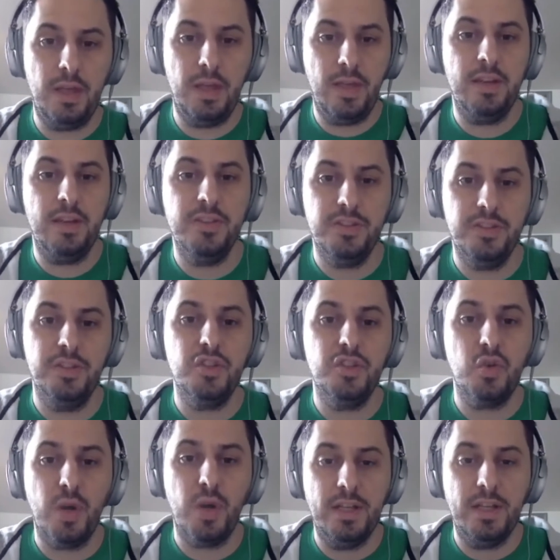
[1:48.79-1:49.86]
that is, to
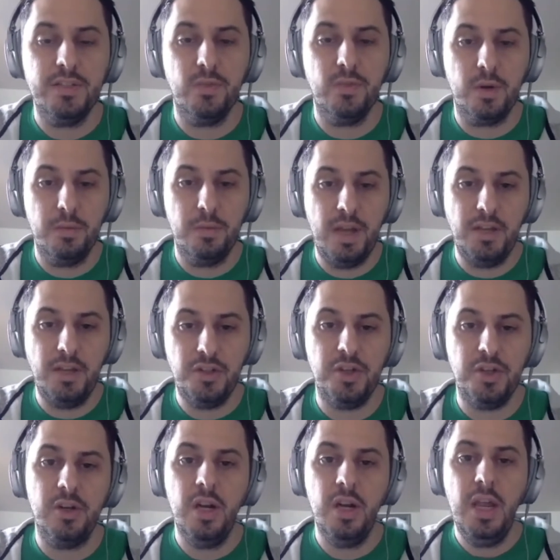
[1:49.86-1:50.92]
transform
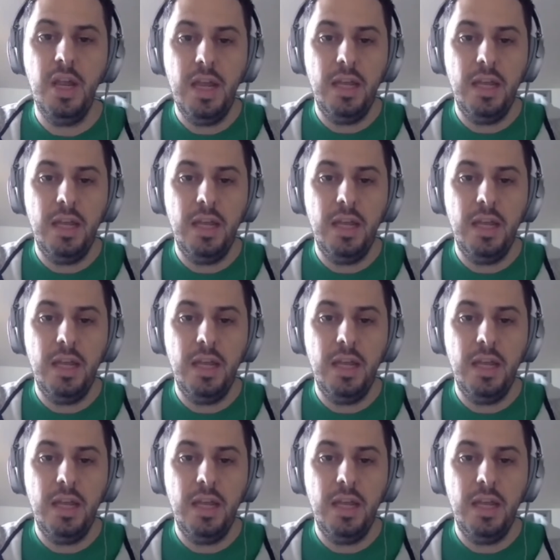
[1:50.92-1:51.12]
nature